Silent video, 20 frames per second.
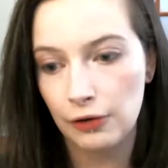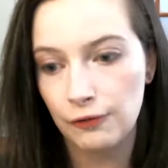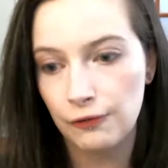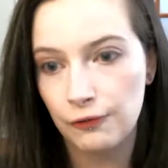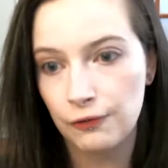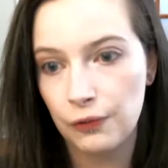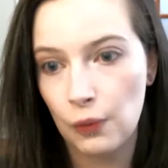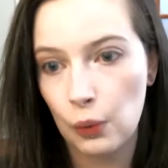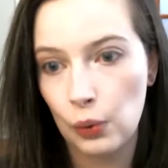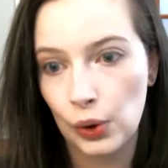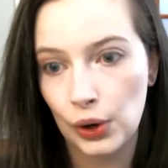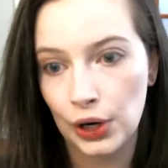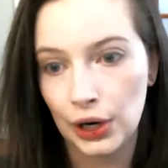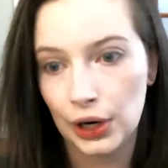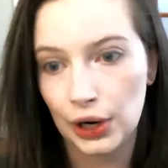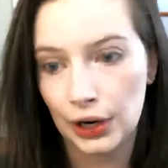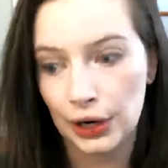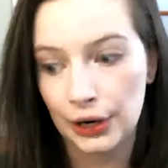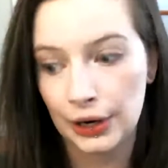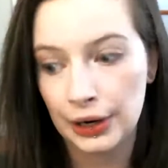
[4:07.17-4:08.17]

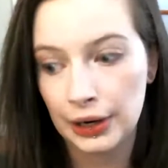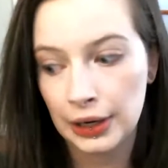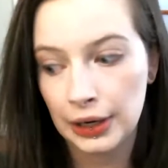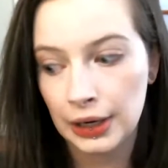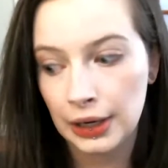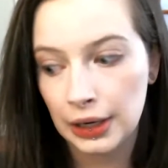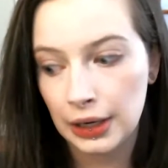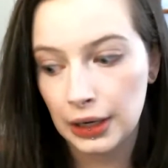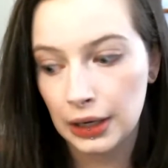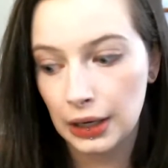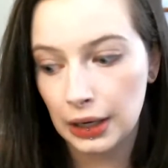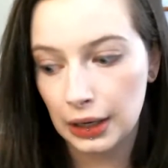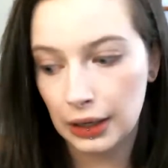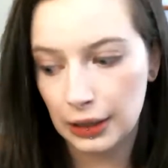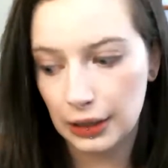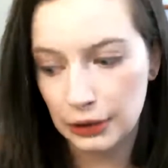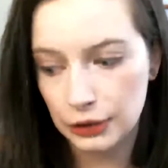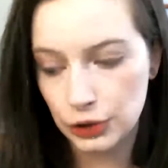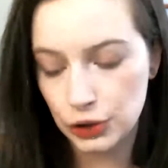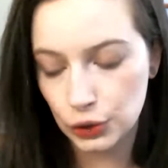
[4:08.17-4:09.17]
for
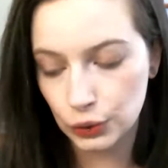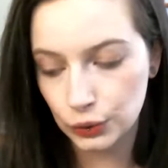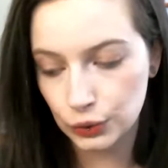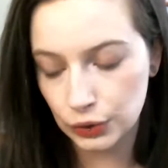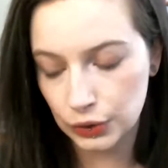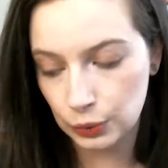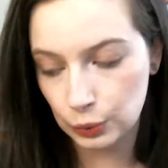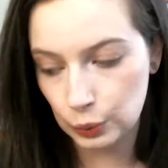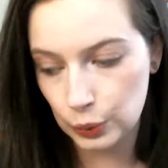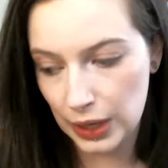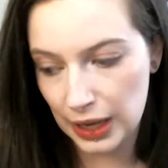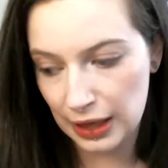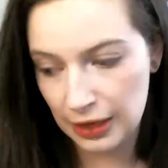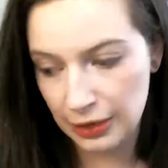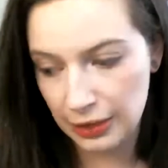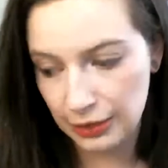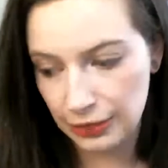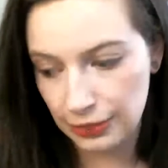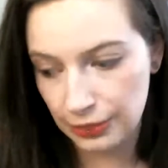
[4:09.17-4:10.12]
children with